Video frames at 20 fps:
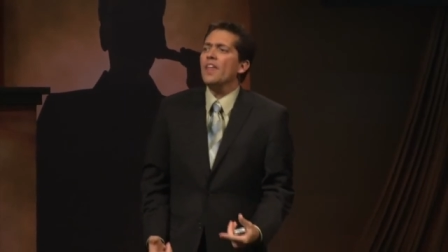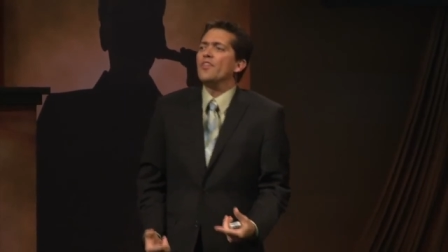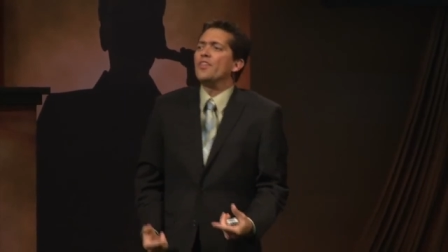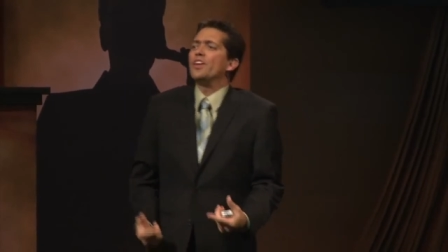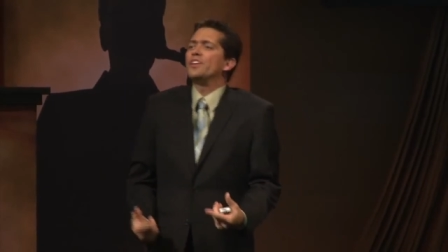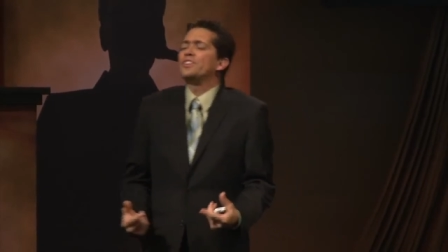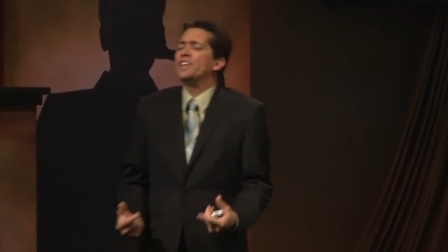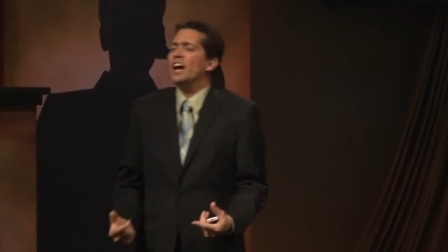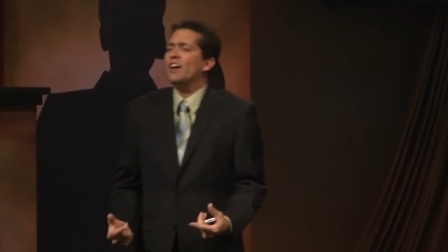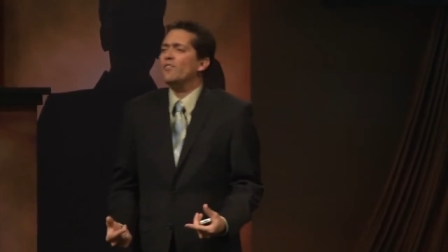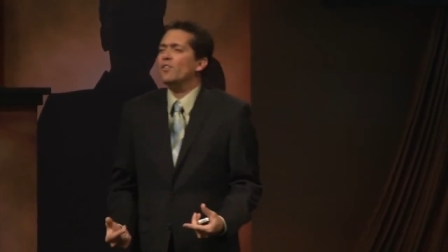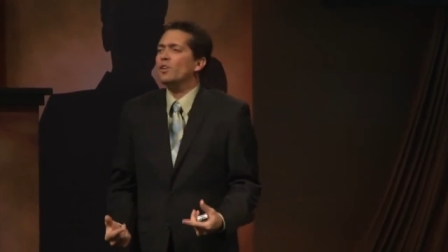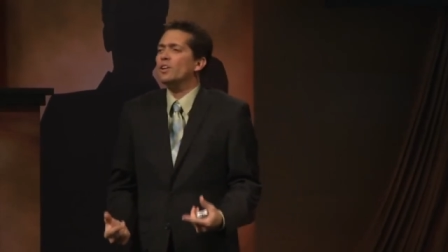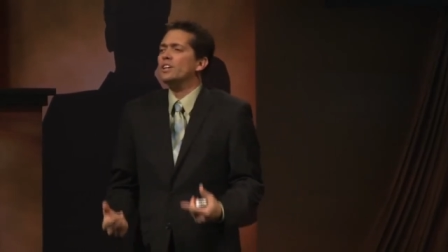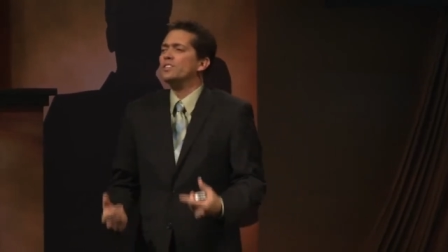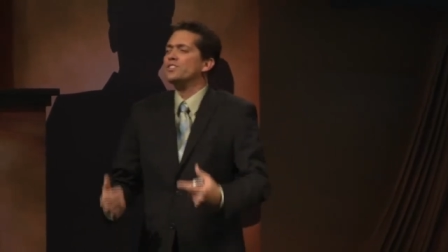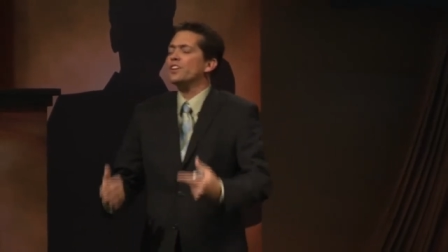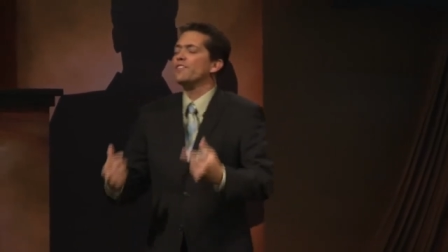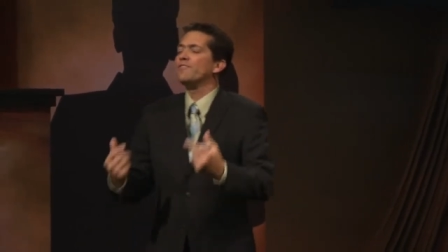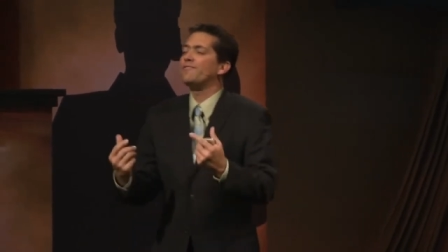The devil
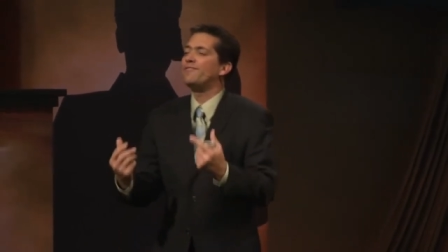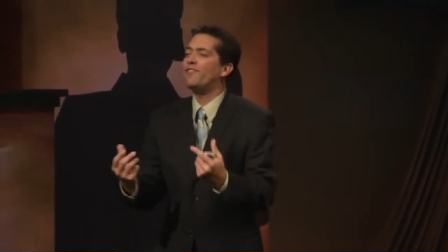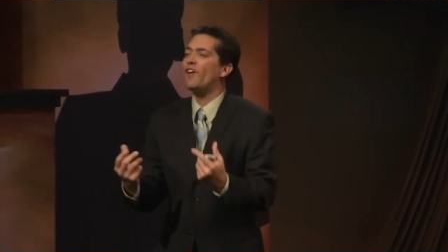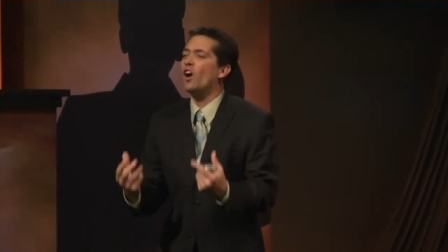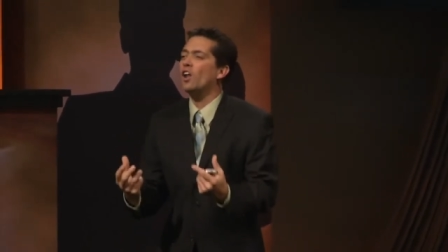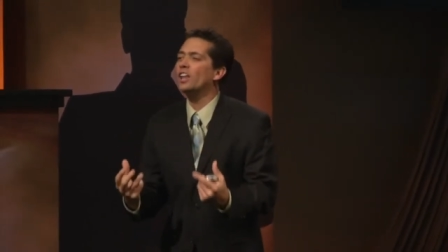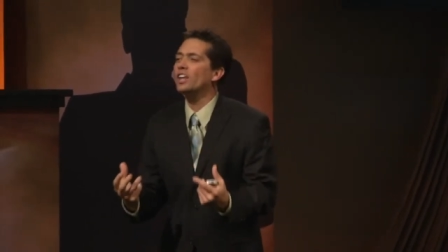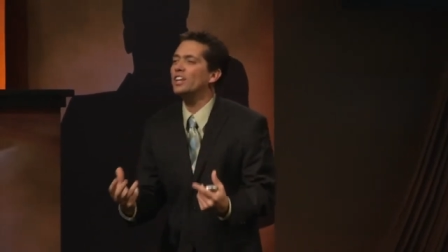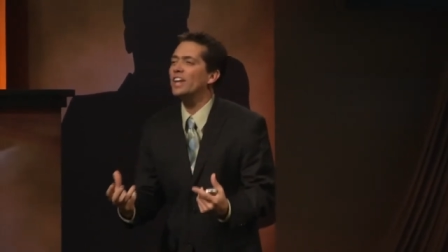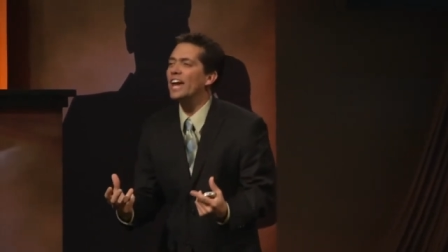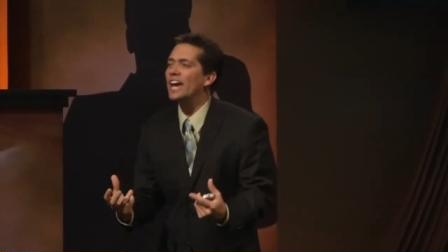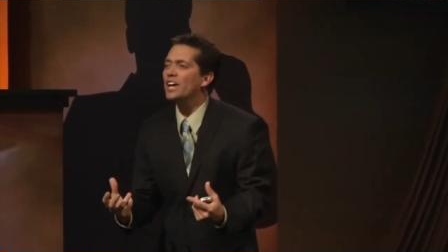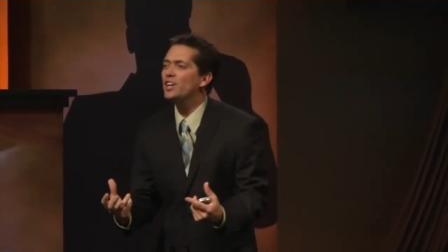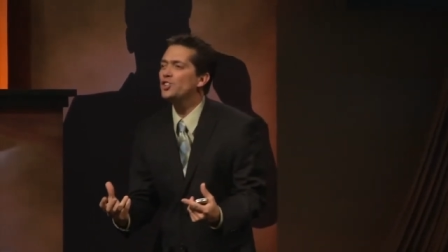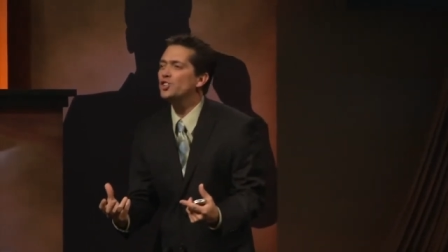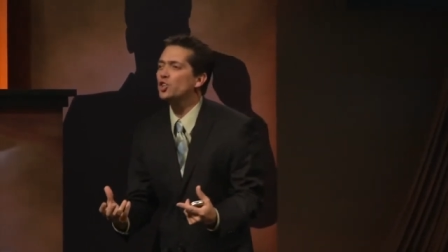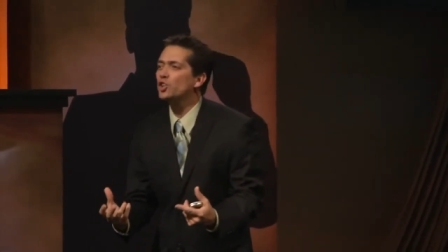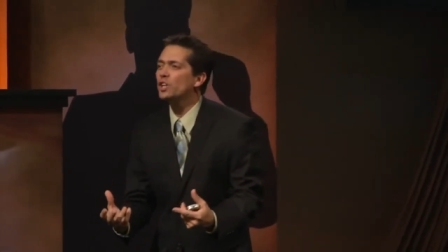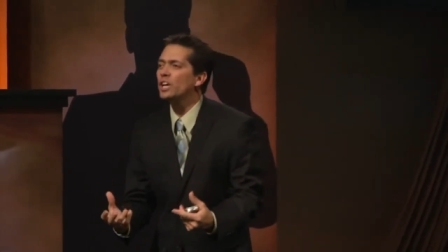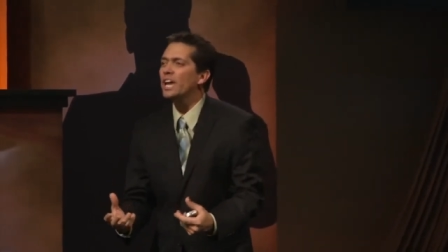is a fallen
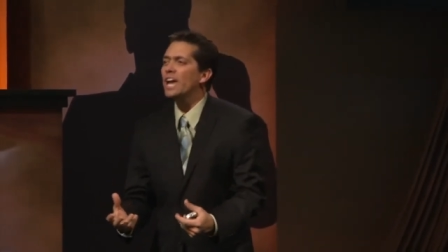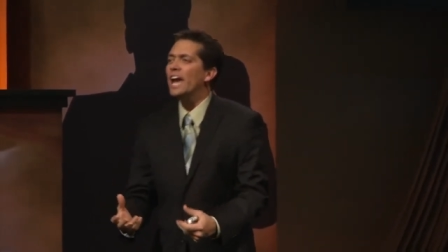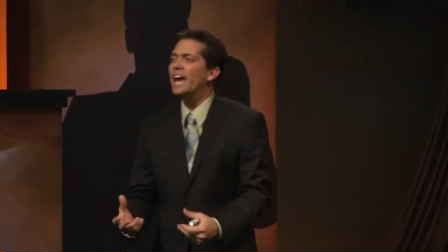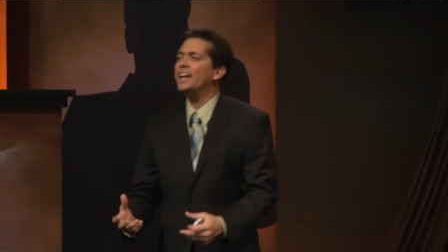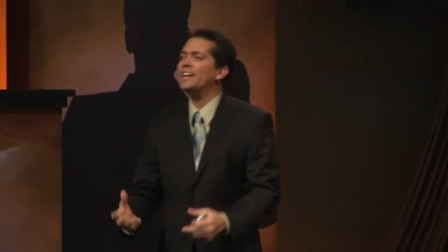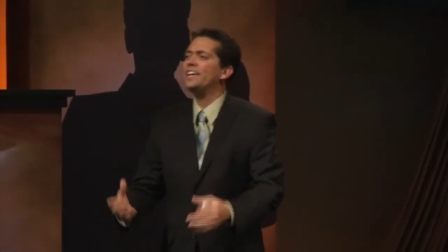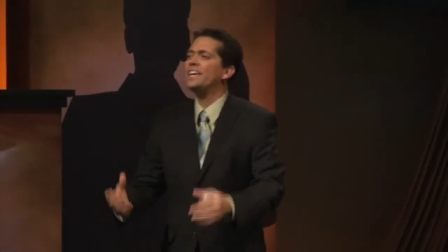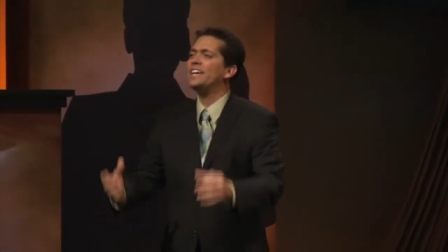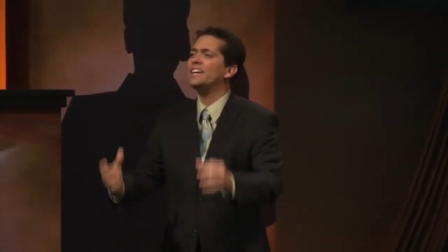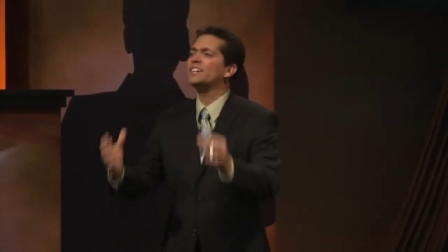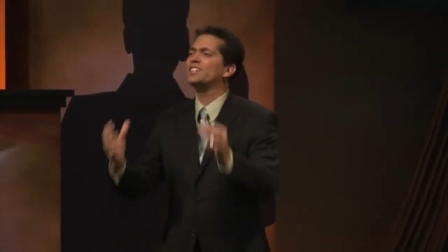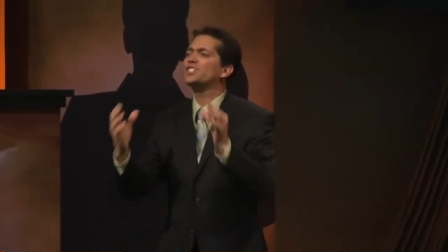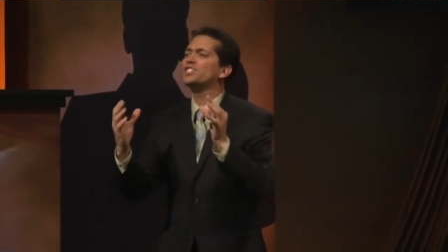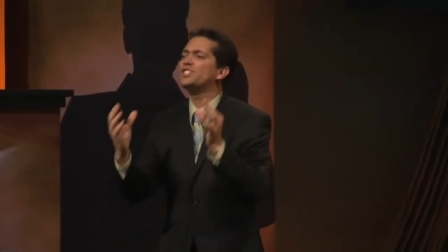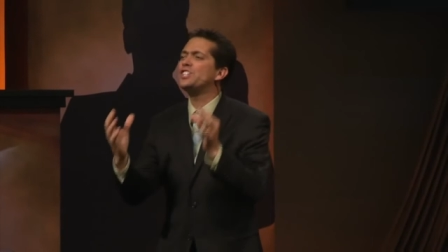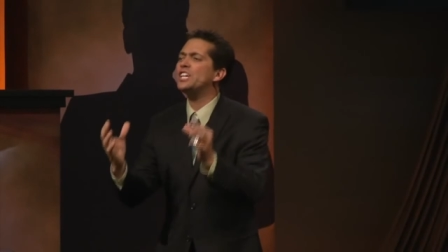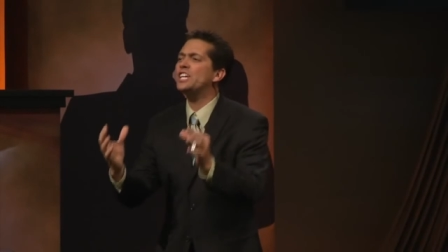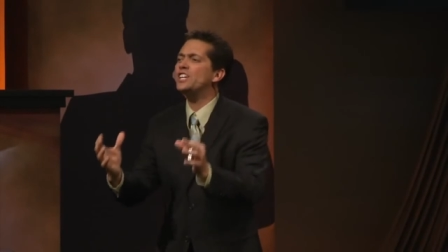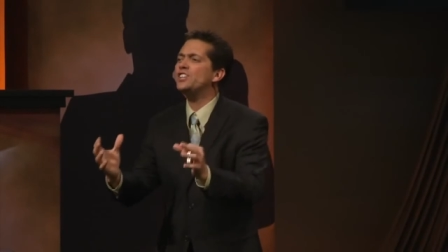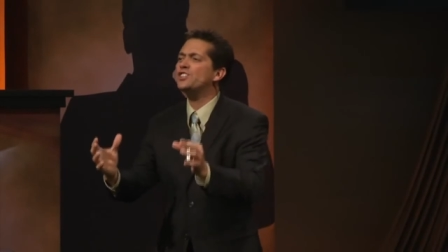angel and he
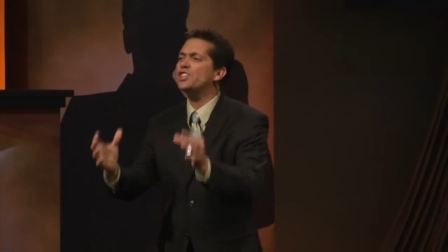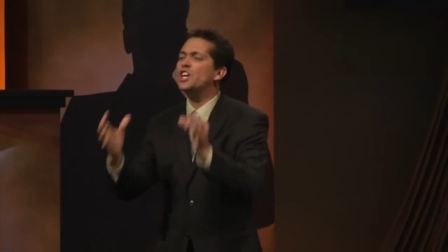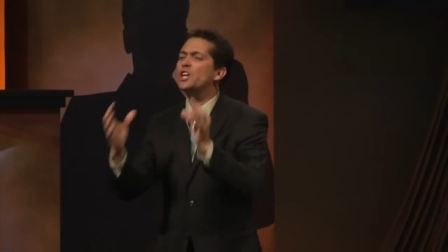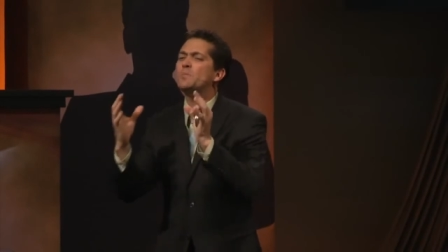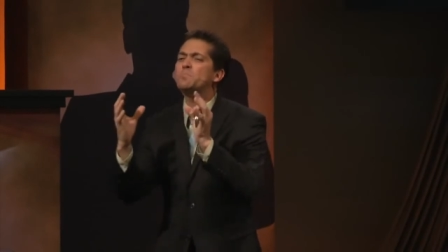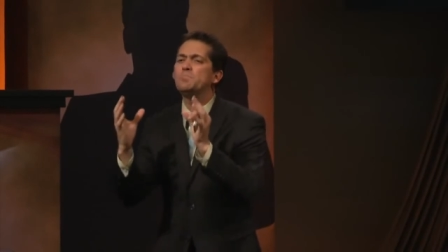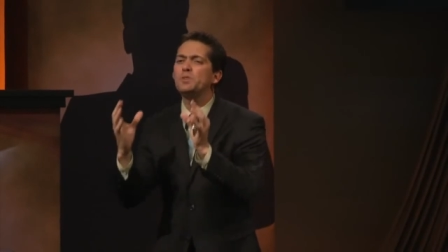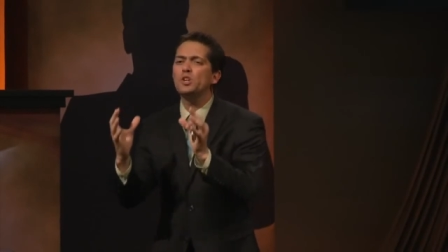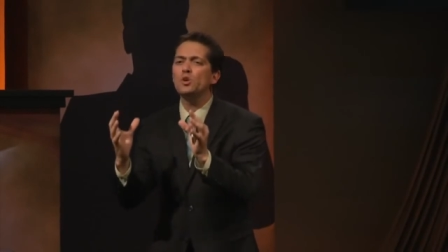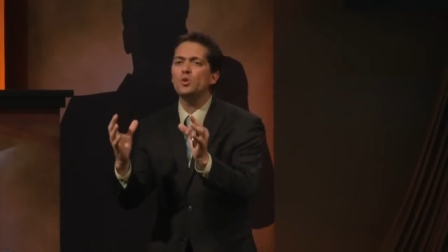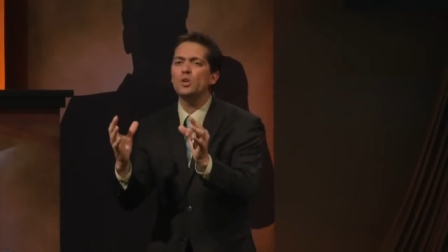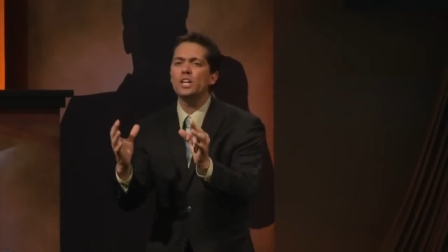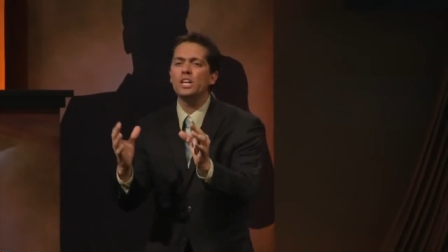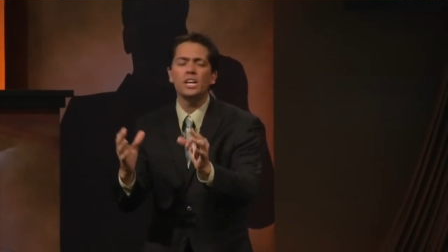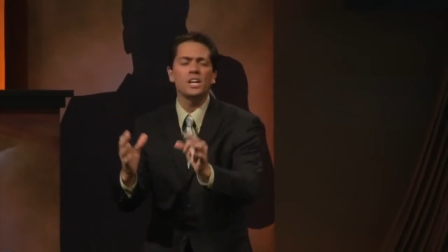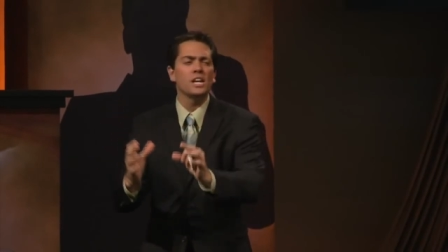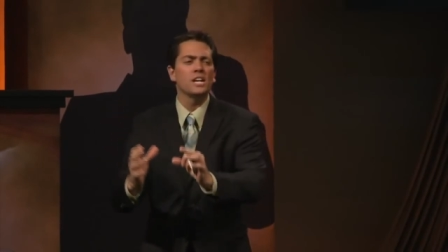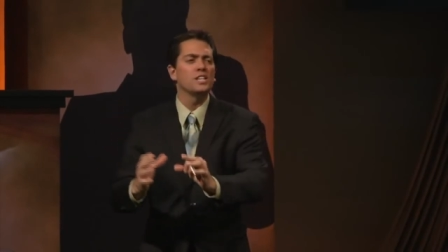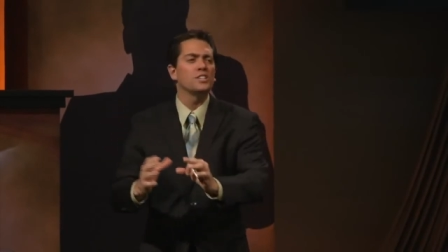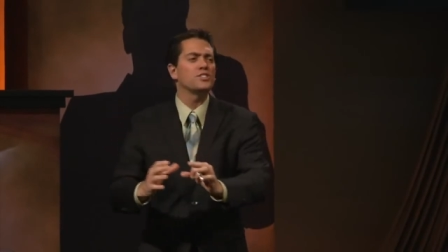exceeds in beauty,